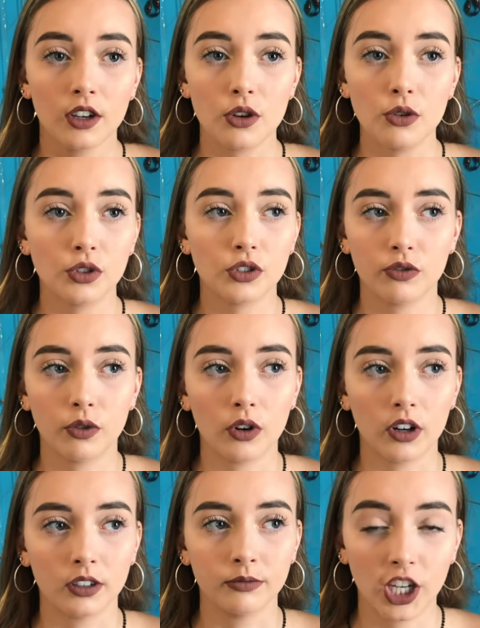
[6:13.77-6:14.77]
used
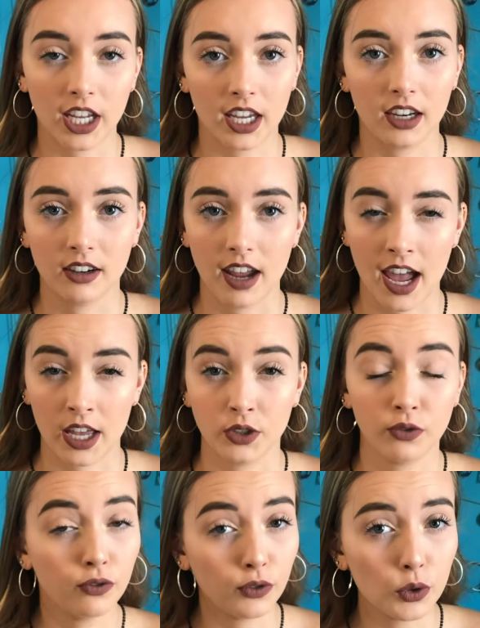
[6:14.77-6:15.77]
for chicken
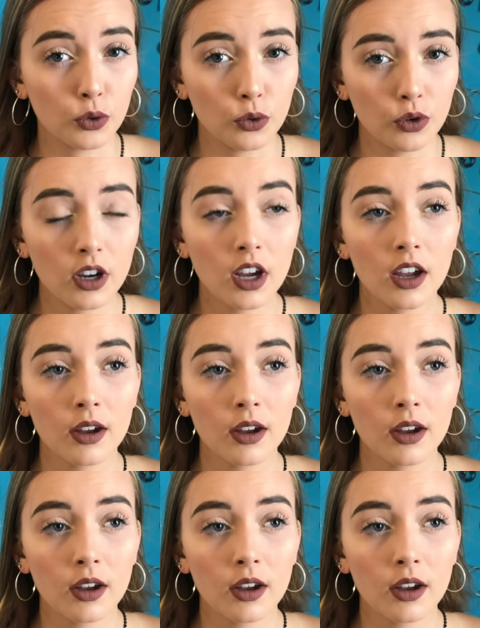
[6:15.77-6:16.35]
as food